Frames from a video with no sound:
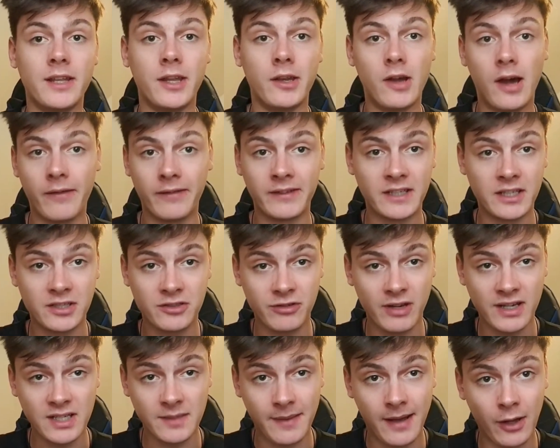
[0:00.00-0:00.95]
You're not having to
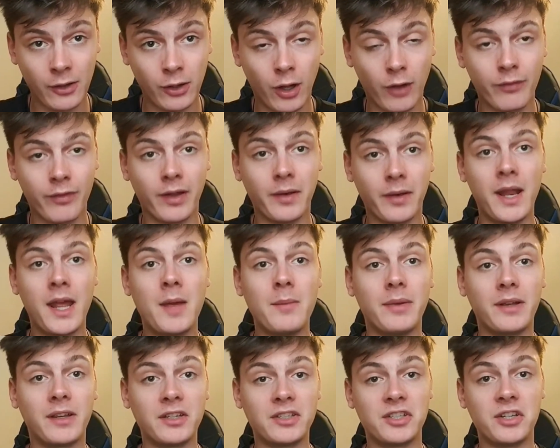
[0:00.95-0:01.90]
stress about nothing
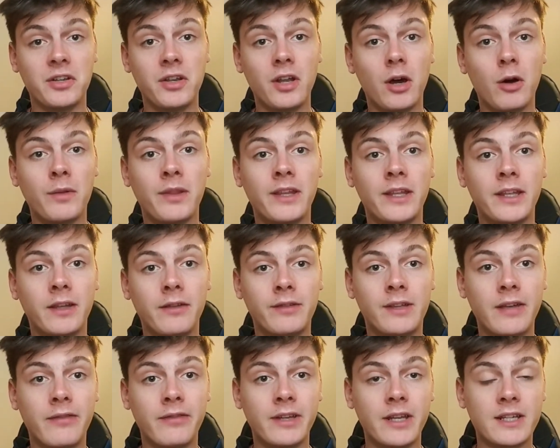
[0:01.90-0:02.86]
because you know that you've
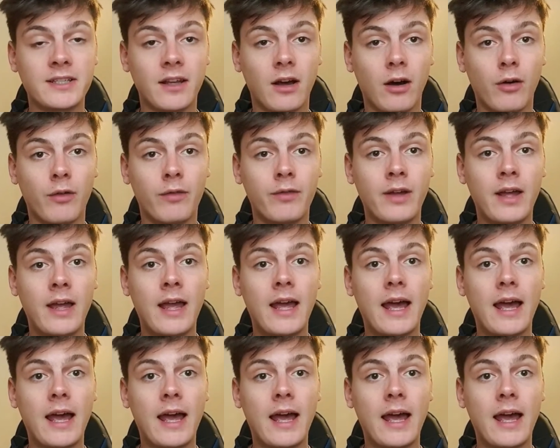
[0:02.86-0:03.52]
given yourself